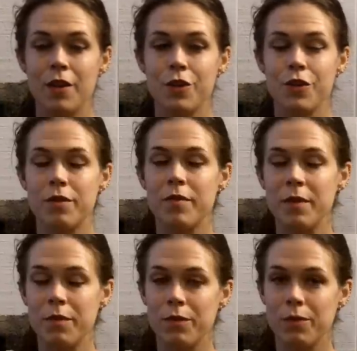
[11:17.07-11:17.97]
should
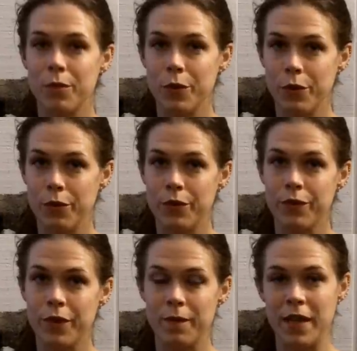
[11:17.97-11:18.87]
be moved
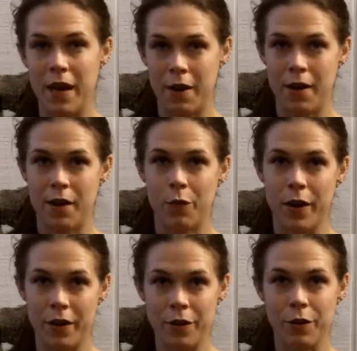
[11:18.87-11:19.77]
from the area
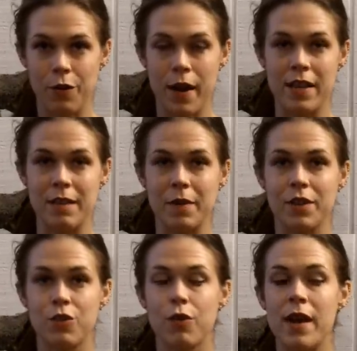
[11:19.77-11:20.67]
where you're grinding
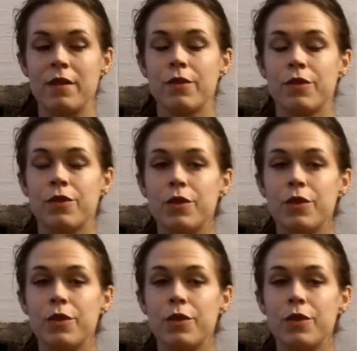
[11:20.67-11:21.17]
because grinders